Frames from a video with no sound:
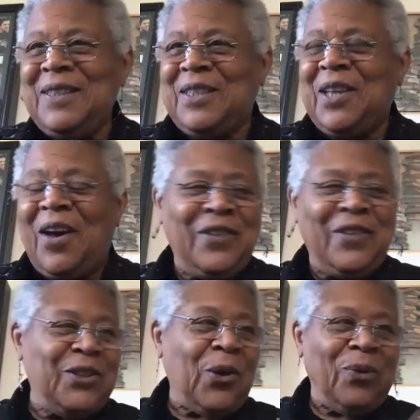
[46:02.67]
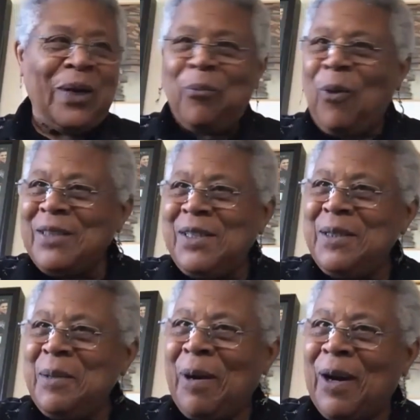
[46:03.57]
stuff. And so when I'm watching
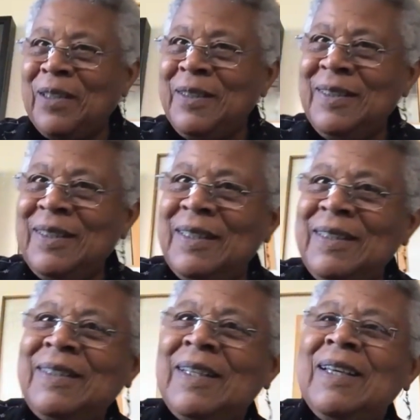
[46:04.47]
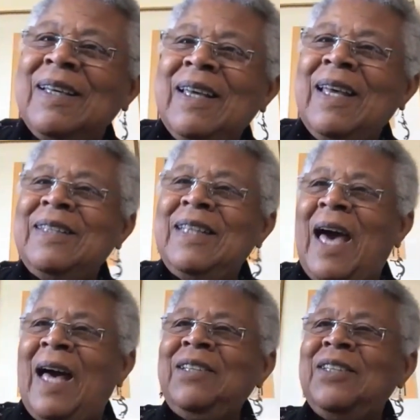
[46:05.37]
the Parkland kids and the
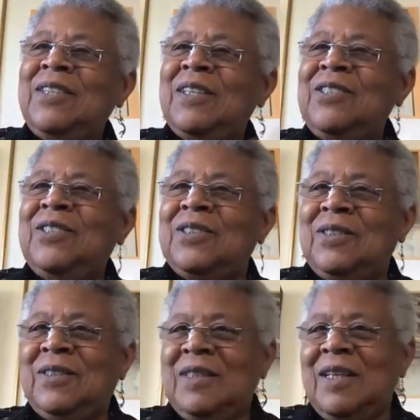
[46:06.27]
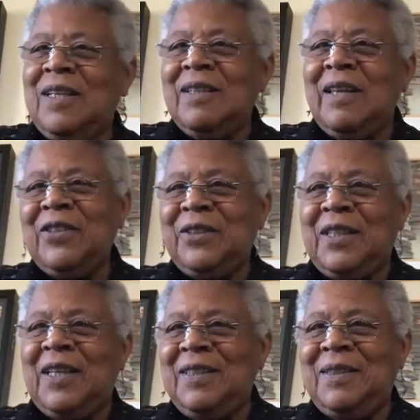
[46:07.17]
accusations leveled
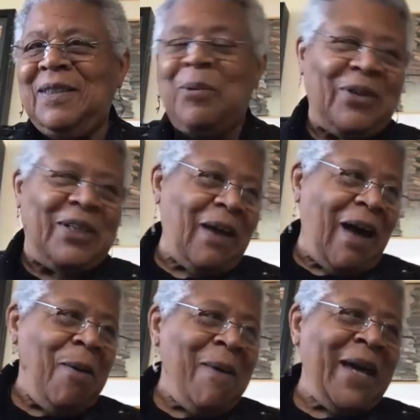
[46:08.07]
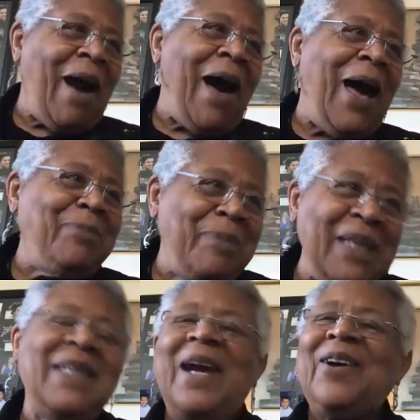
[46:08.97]
against them, I'm going, oh my God,
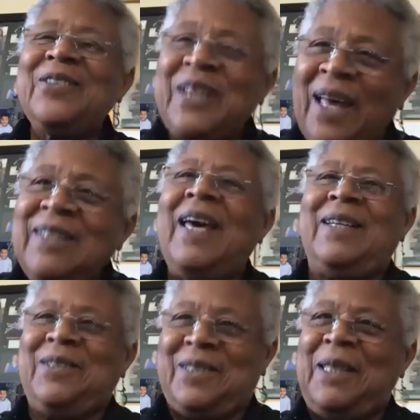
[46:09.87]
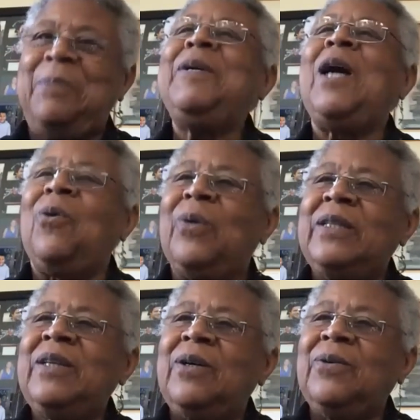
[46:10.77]
been there, done that. Keep
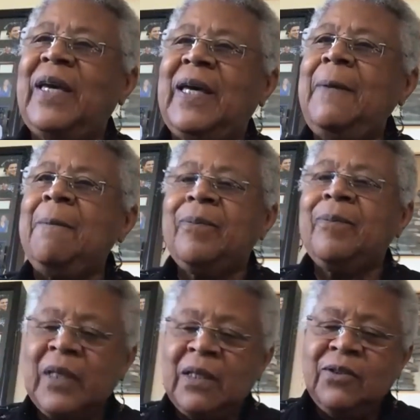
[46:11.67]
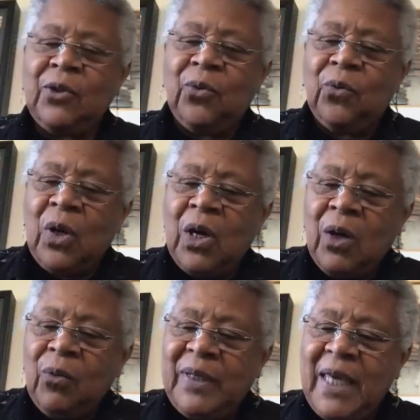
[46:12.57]
going, okay? So
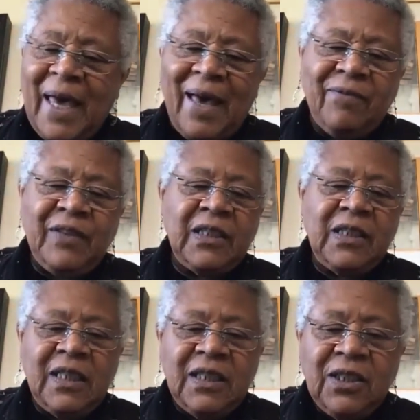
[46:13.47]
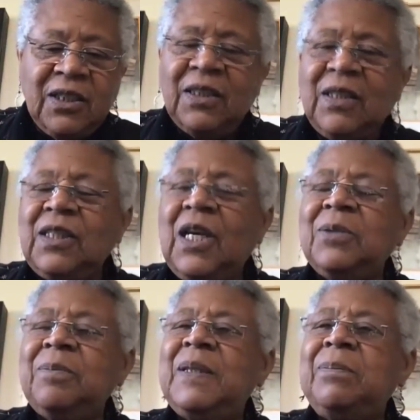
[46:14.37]
we have indigenous
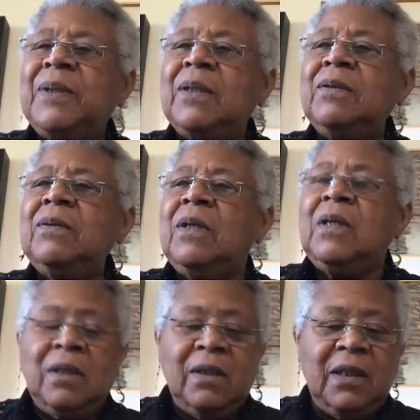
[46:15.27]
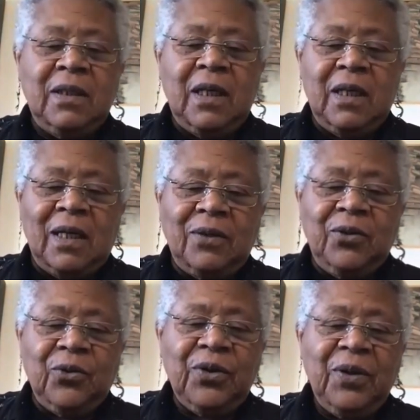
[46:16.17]
young people in uh,
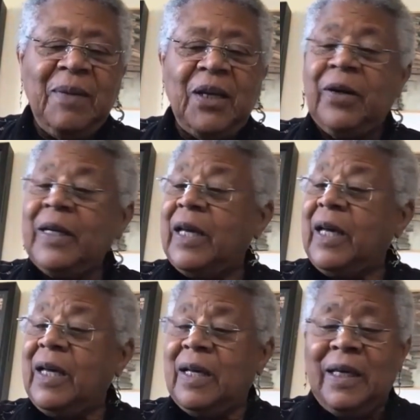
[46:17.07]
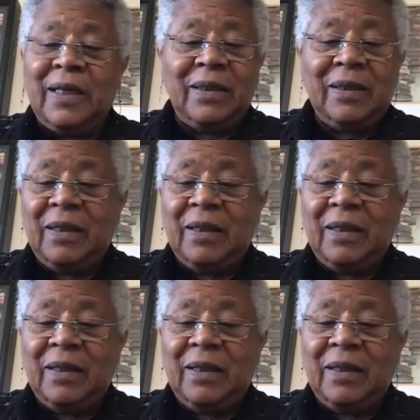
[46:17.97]
North America and